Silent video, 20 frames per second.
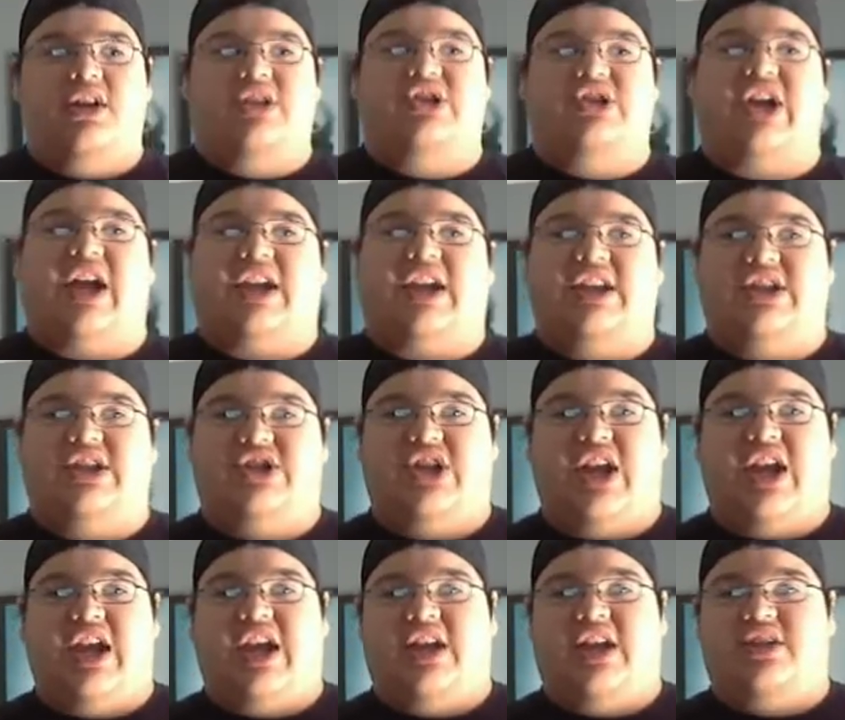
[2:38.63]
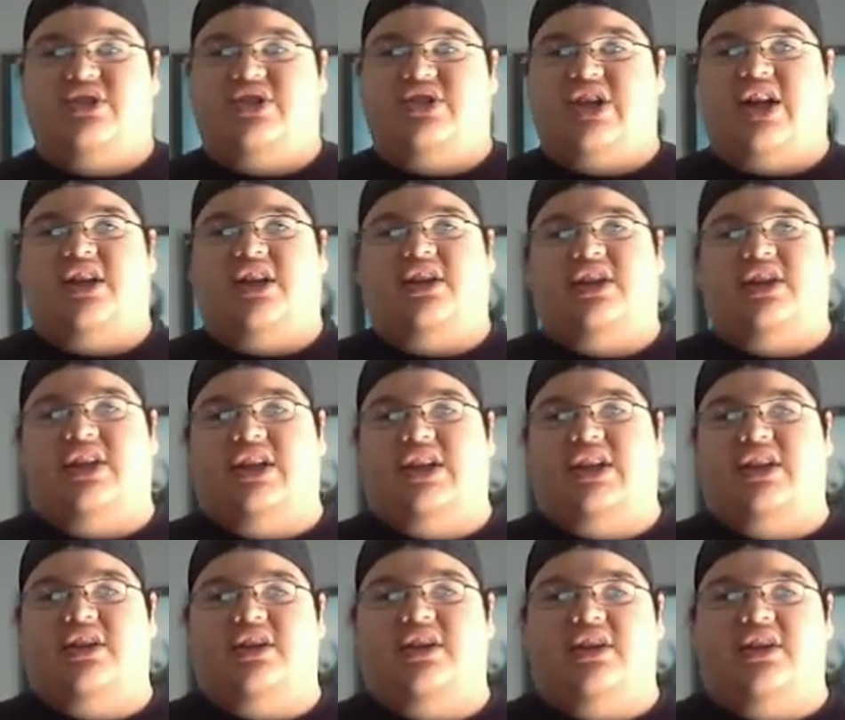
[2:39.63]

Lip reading: Jackie Chan, Jet Li,